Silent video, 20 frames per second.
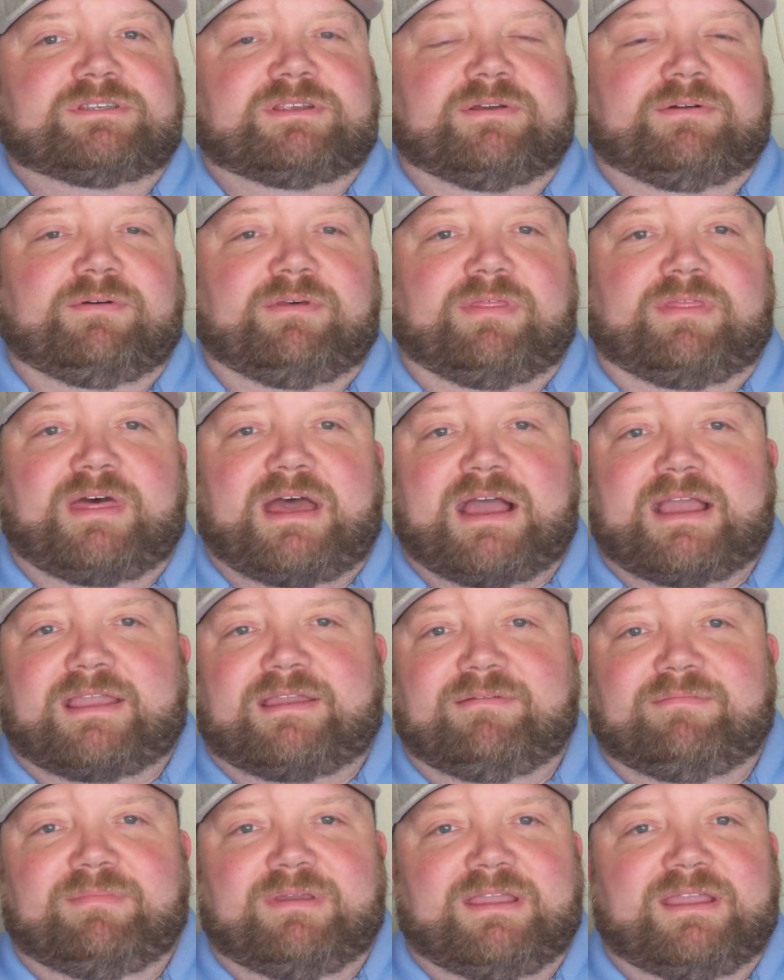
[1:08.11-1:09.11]
So
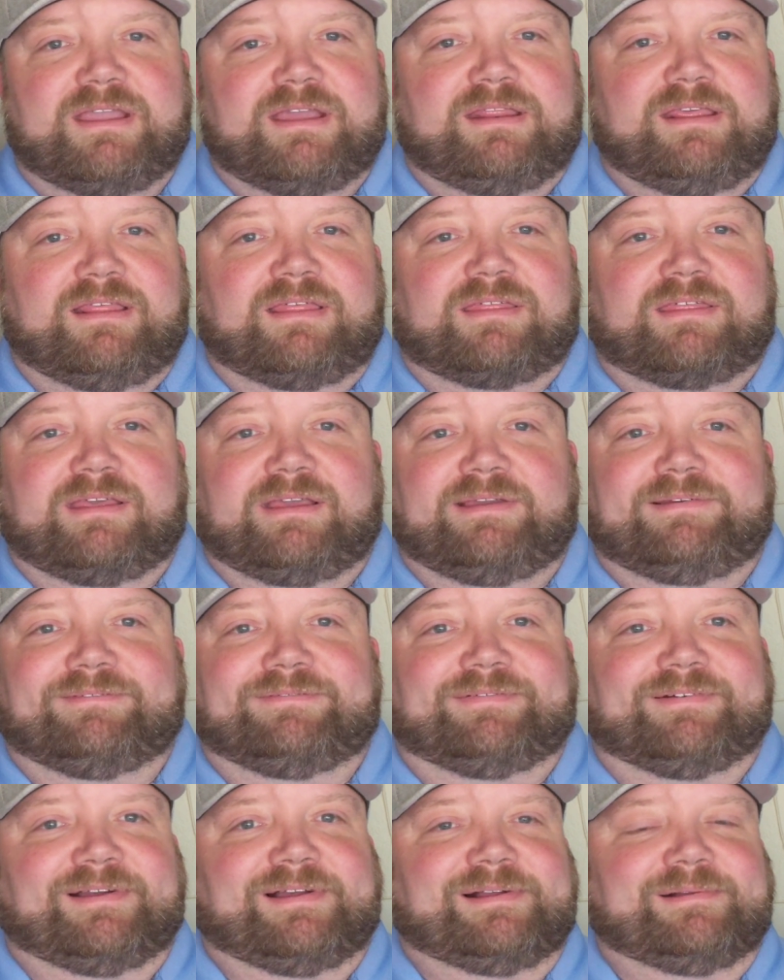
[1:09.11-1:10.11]
that can be
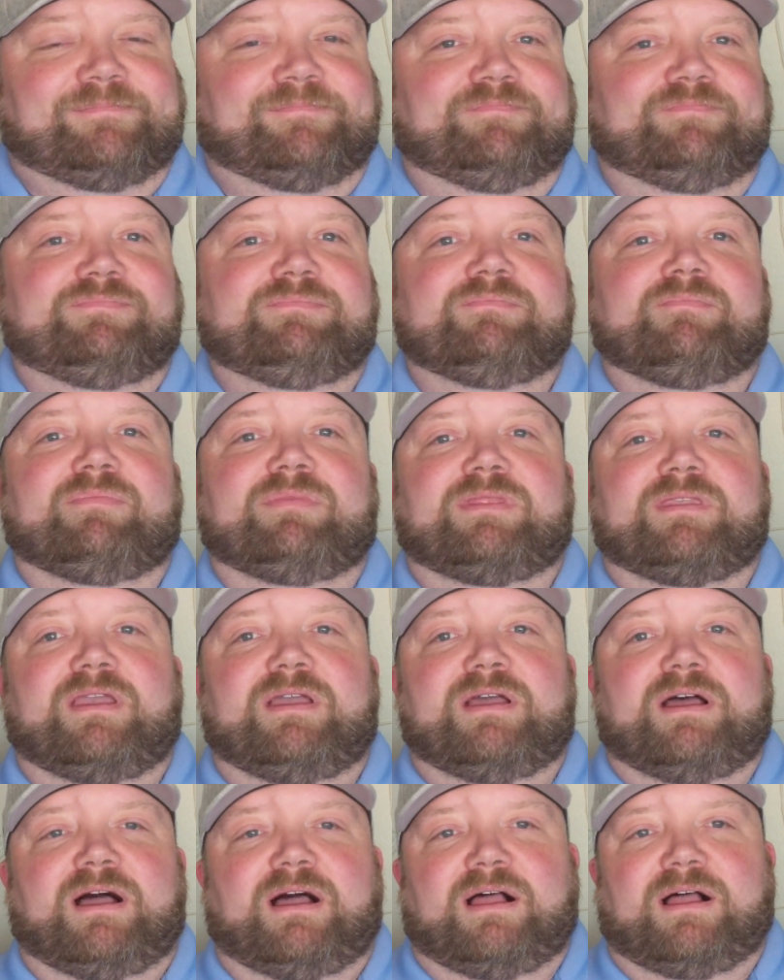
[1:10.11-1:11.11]
anything from
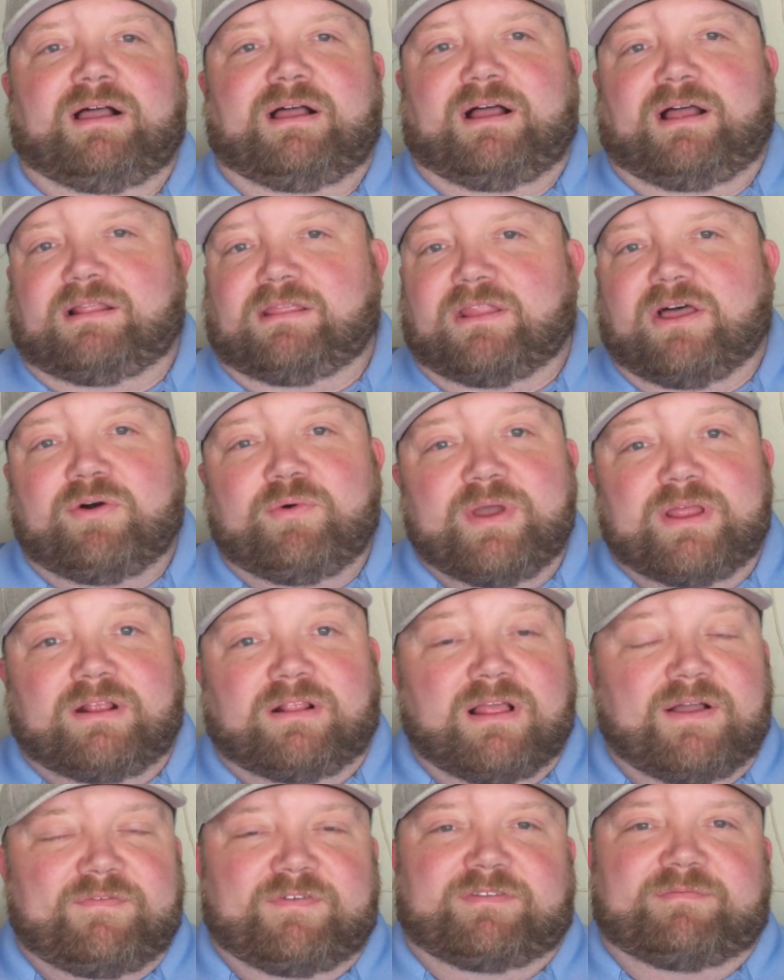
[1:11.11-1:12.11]
a low-end
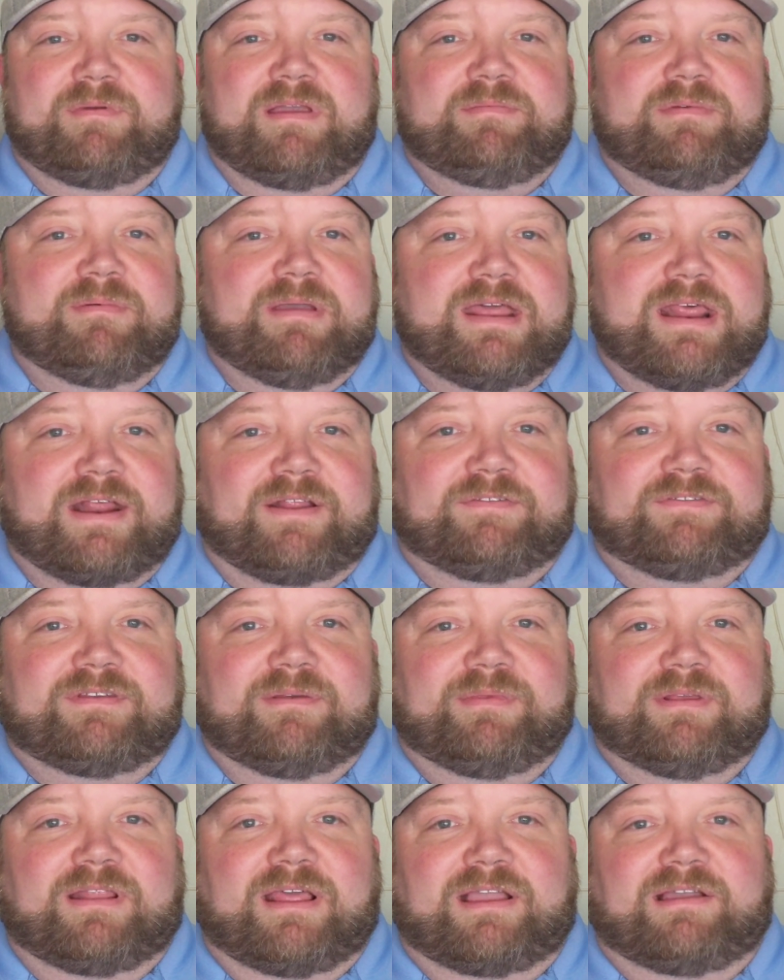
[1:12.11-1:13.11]
glove that's maybe made out of
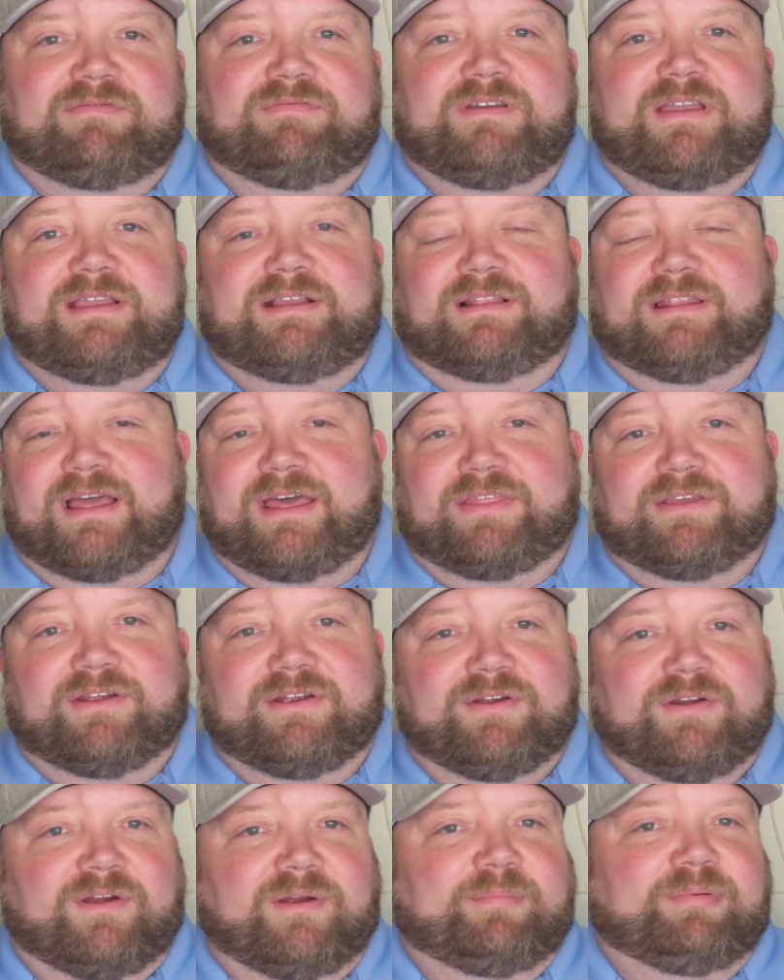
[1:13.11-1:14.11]
something like a fake
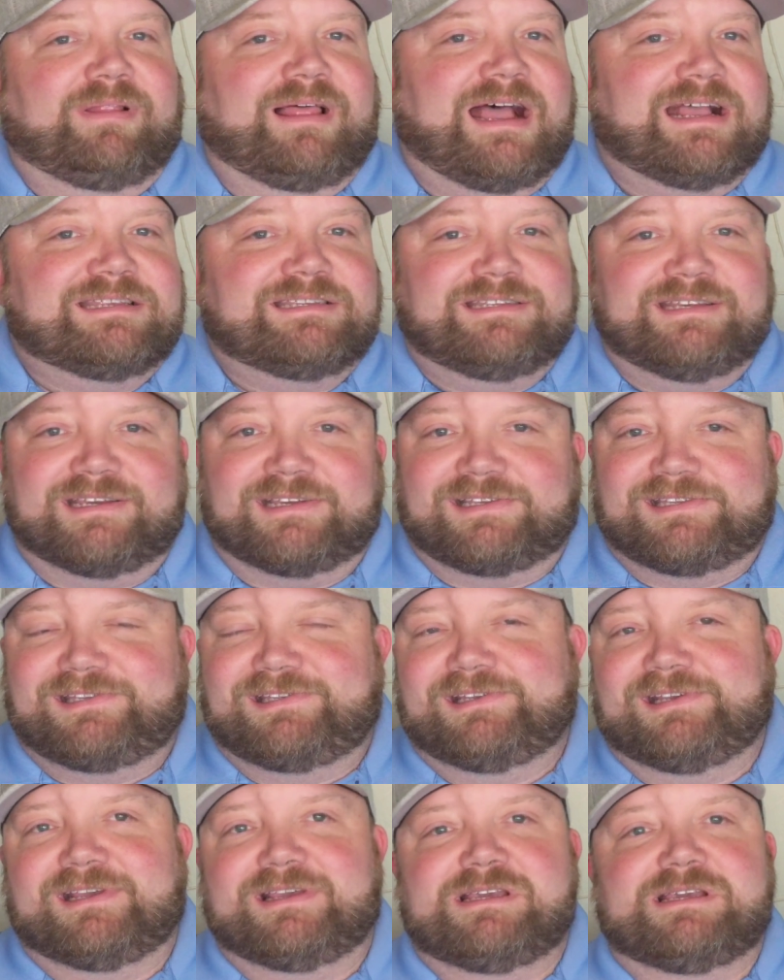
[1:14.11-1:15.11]
leather or
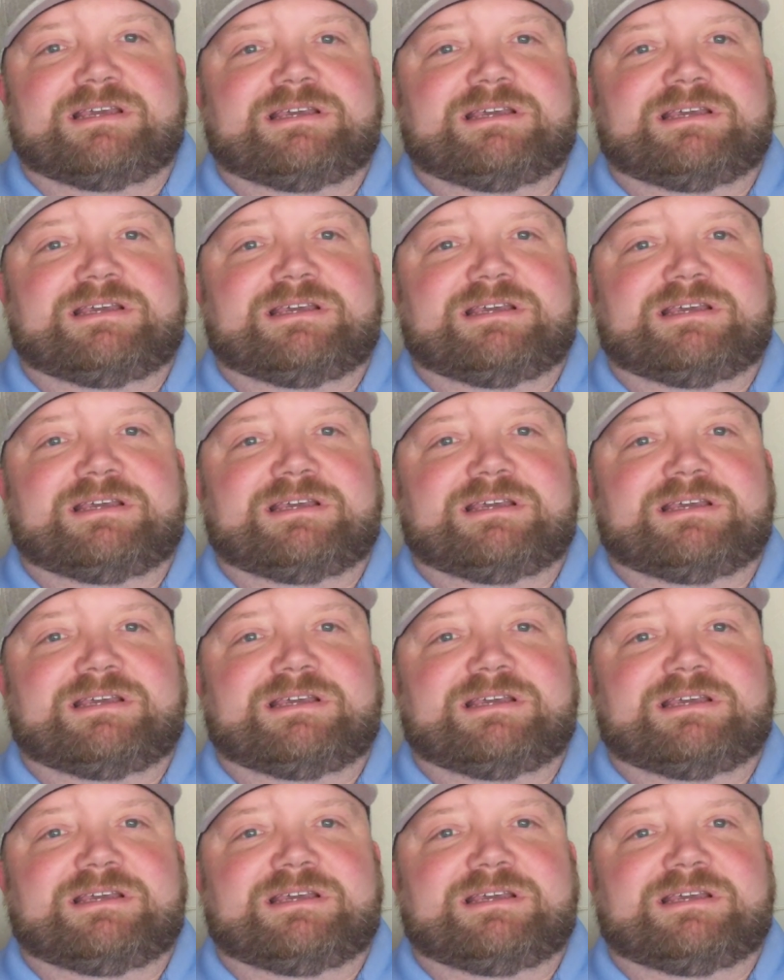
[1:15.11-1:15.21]
plastics,